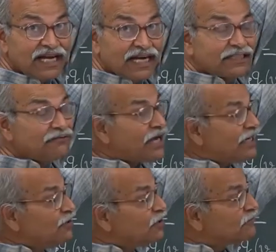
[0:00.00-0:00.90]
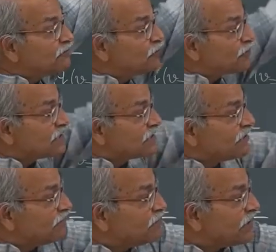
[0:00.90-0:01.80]
and the value of the force is
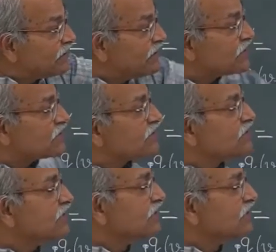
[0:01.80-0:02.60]
given by this.